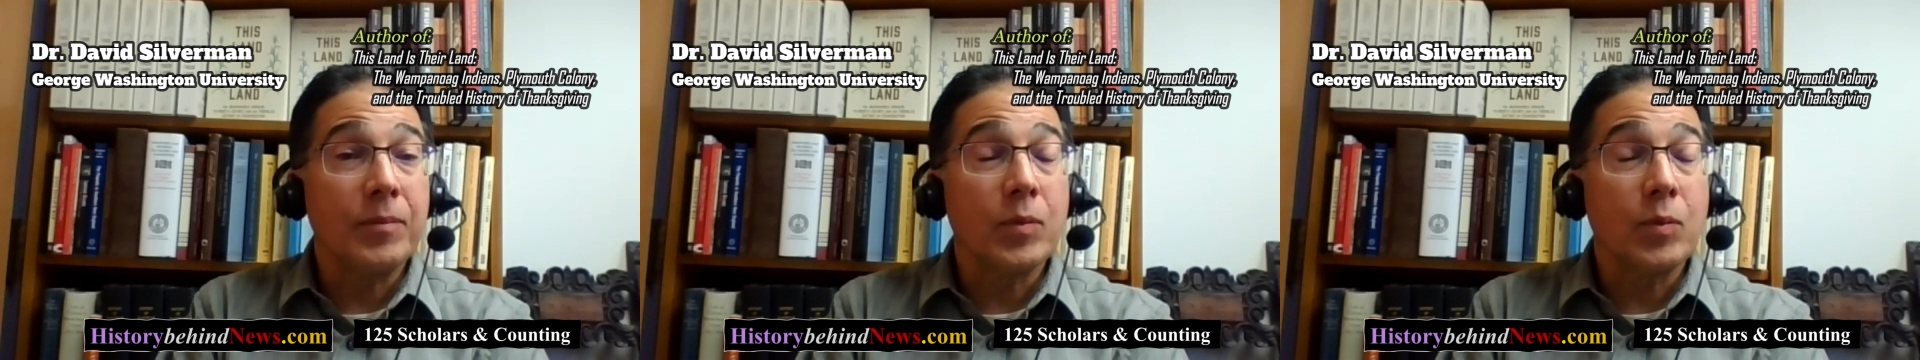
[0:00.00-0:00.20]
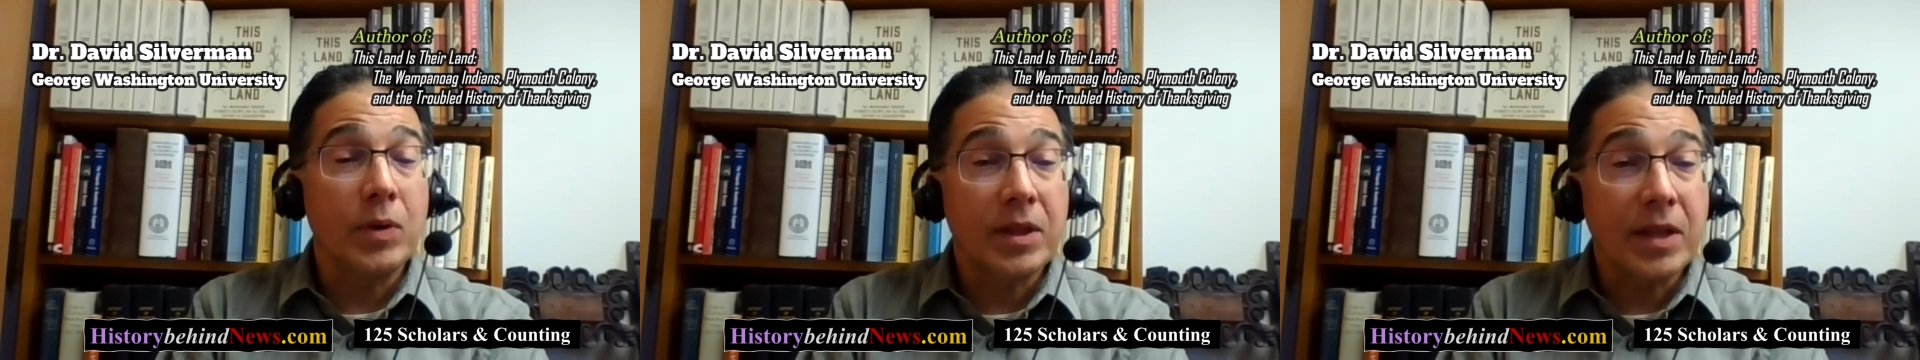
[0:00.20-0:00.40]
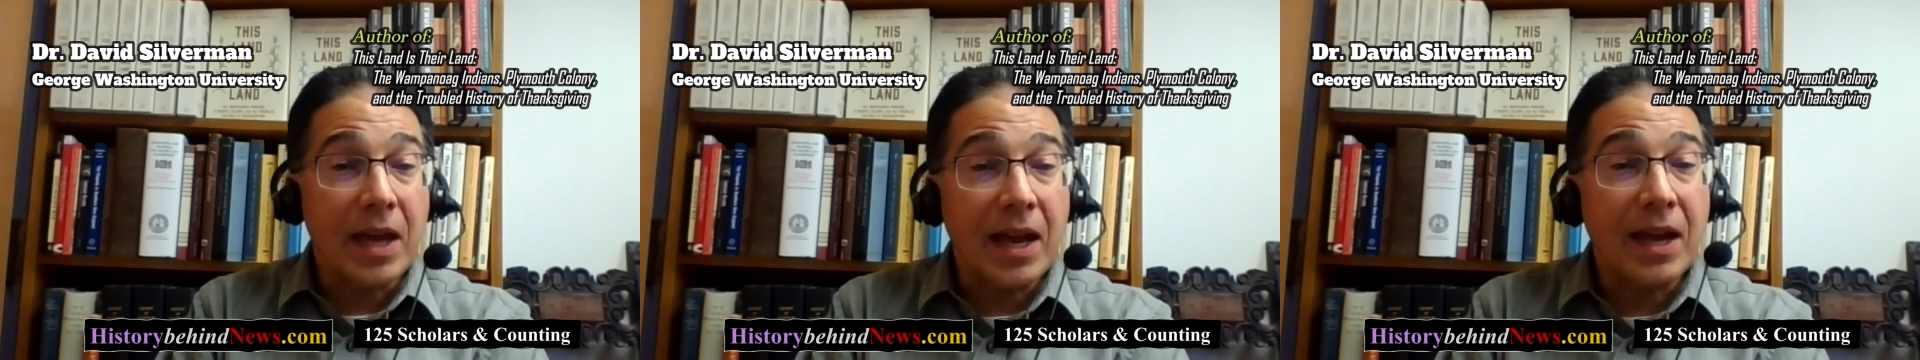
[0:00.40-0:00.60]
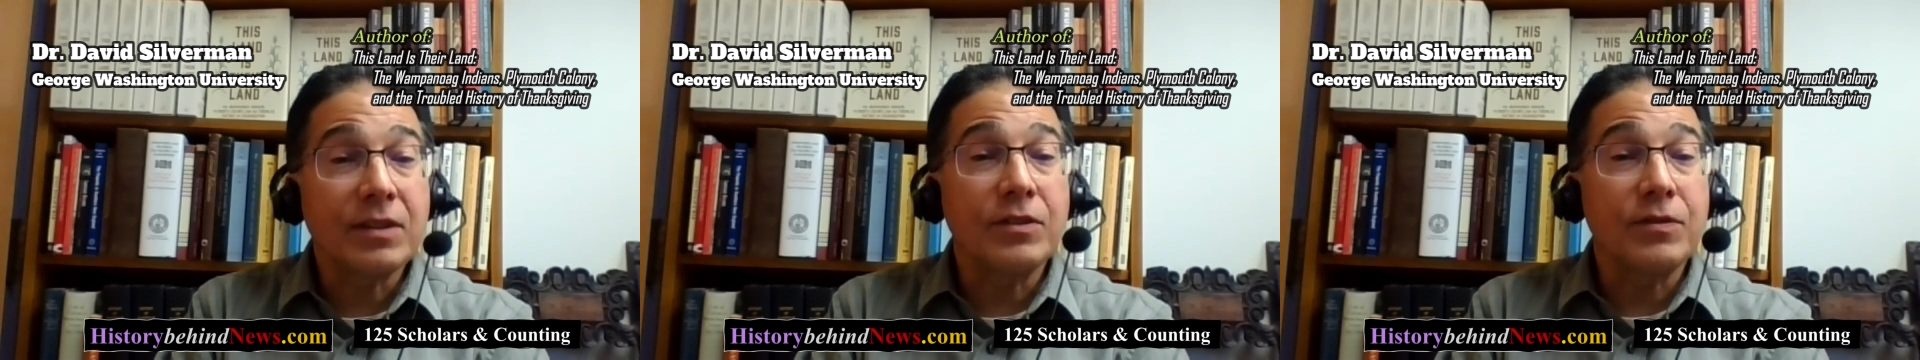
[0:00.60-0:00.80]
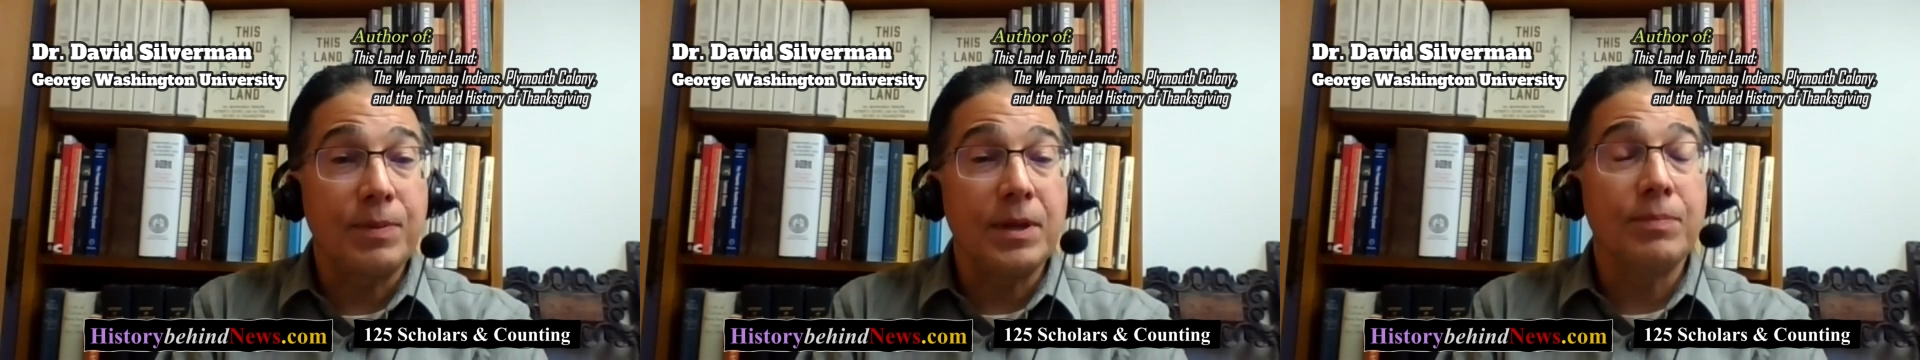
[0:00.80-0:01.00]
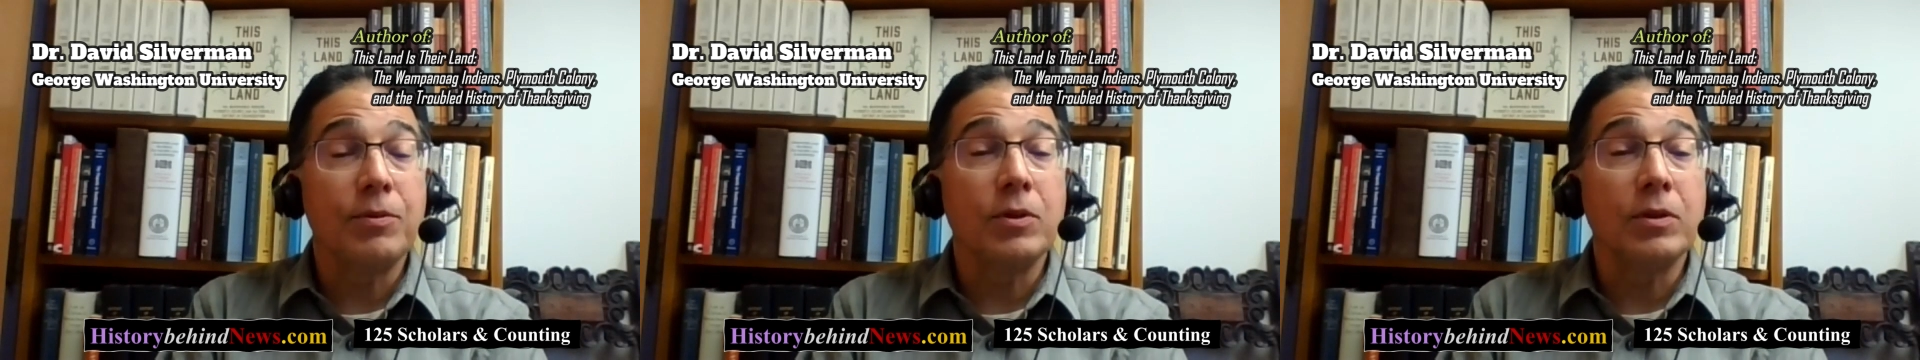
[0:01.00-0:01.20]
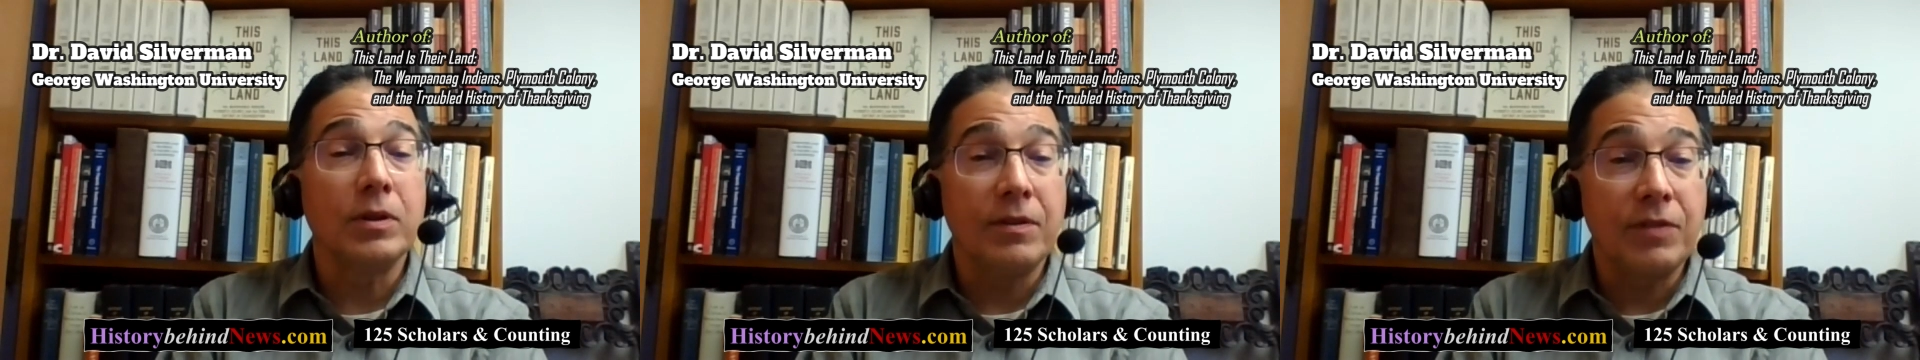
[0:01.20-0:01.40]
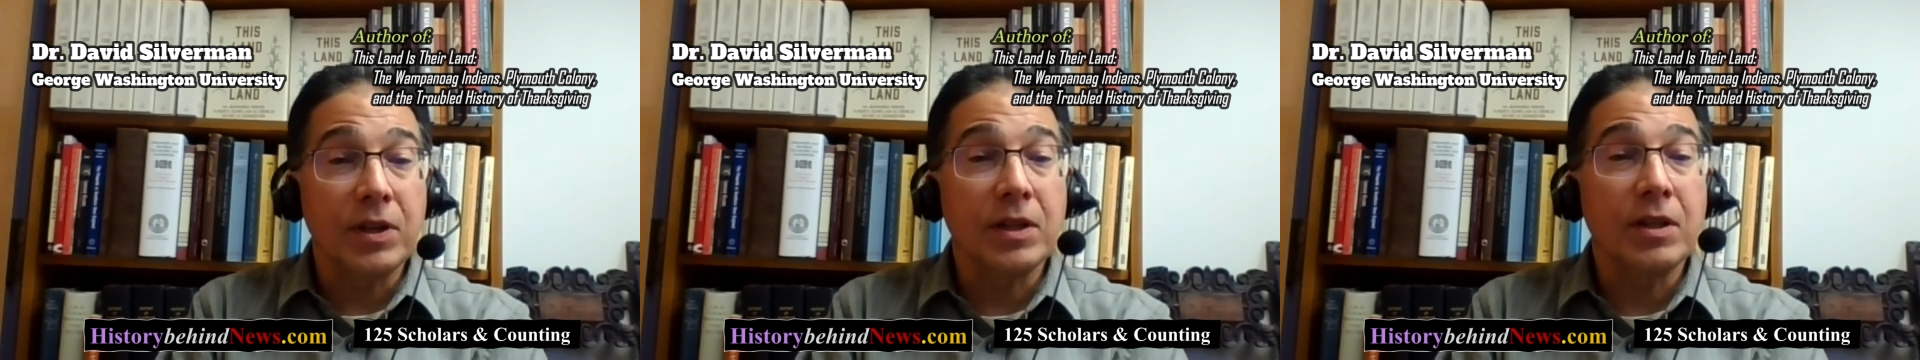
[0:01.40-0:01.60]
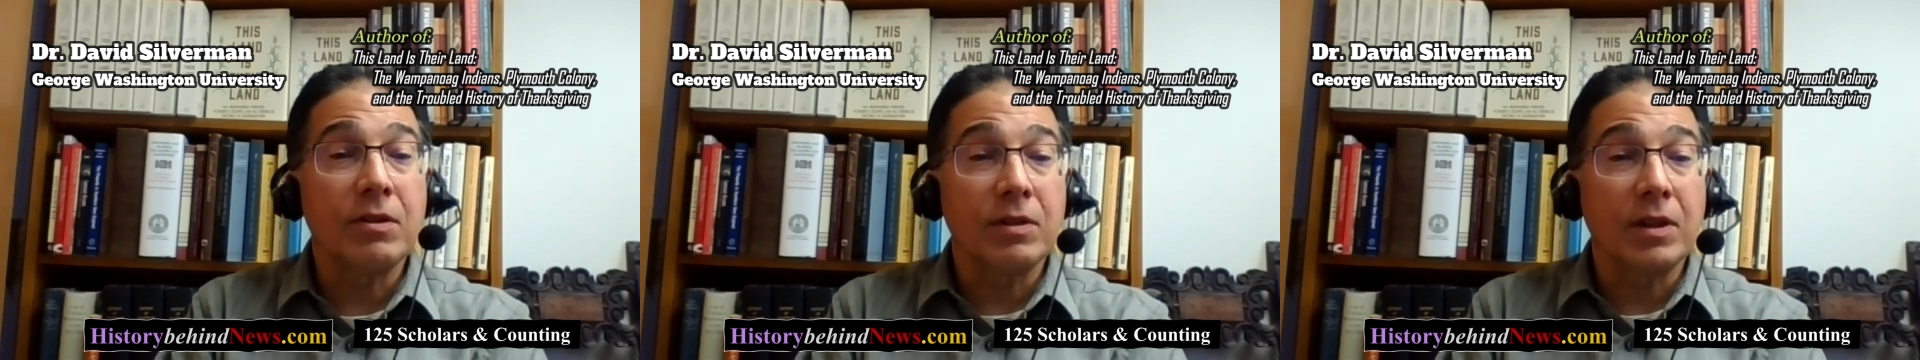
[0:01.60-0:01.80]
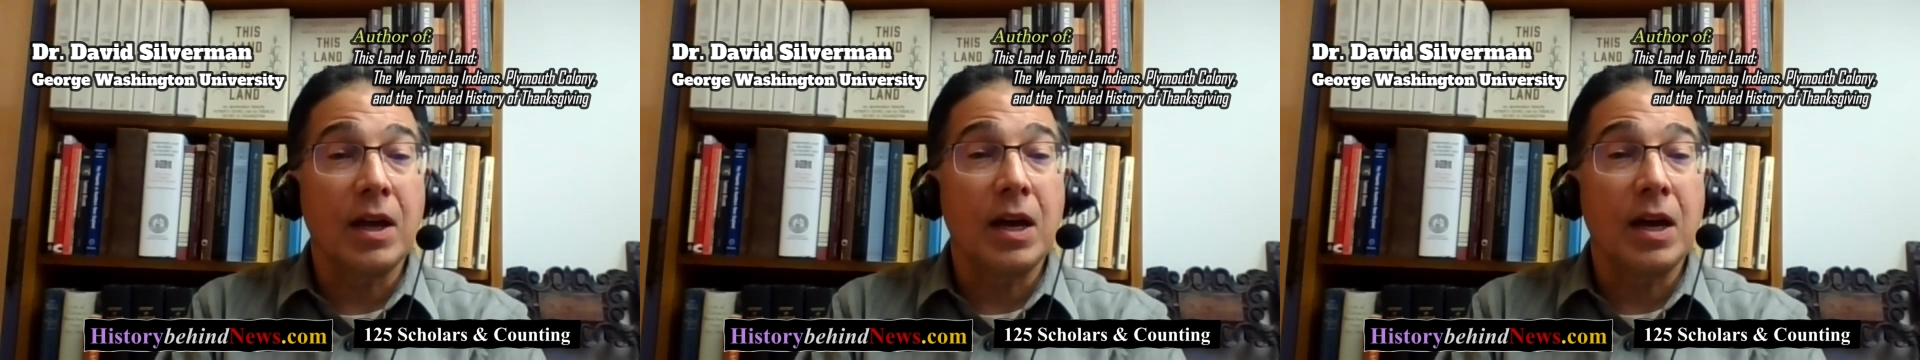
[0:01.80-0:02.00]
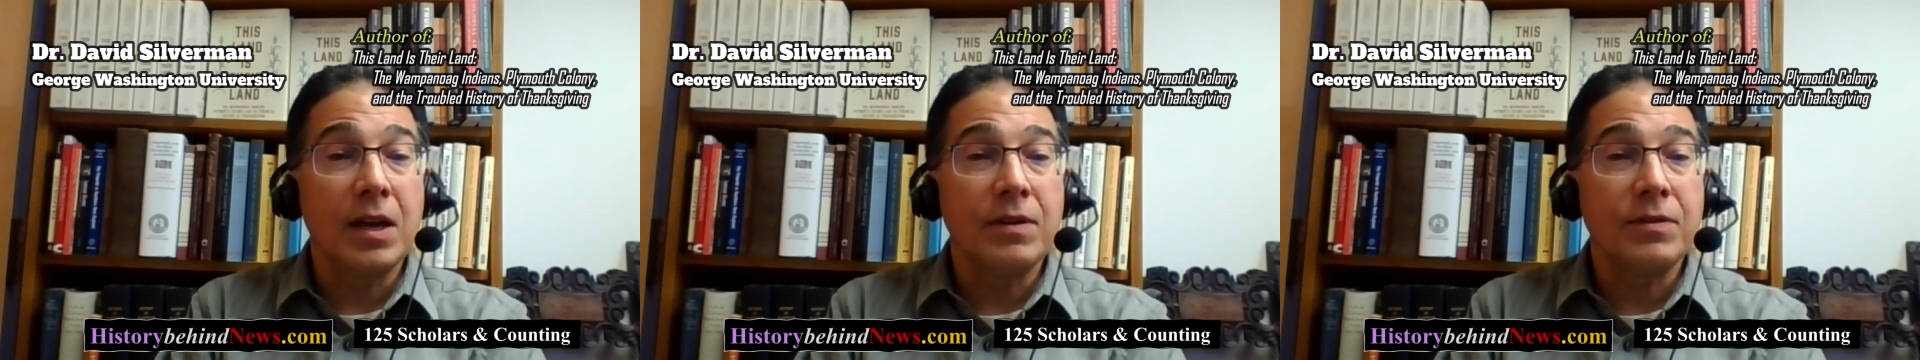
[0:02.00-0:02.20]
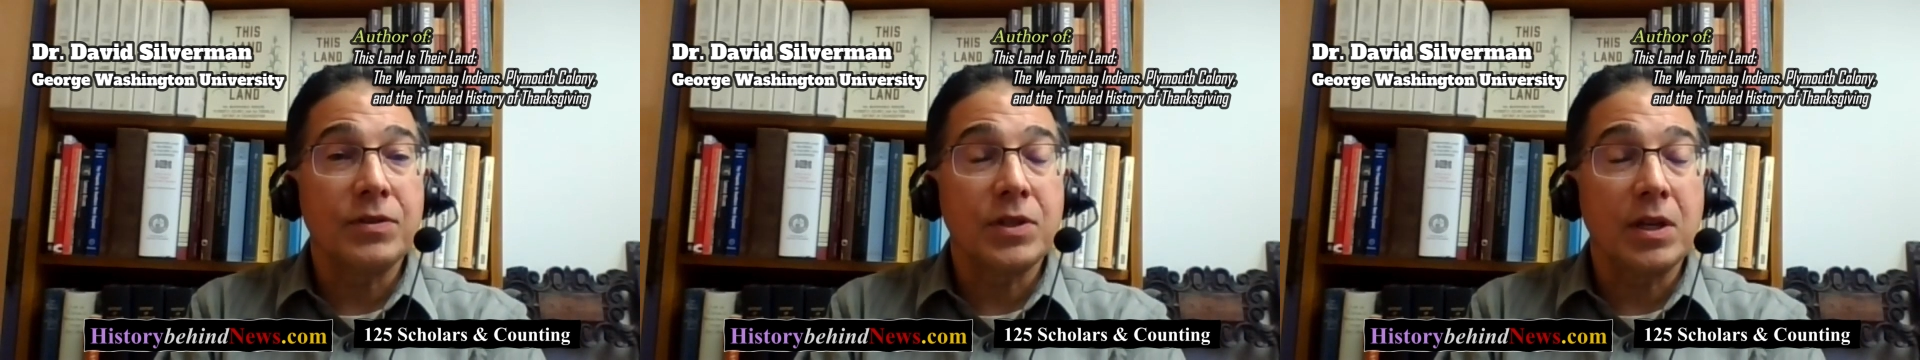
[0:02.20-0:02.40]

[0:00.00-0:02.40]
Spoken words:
with active people living their lives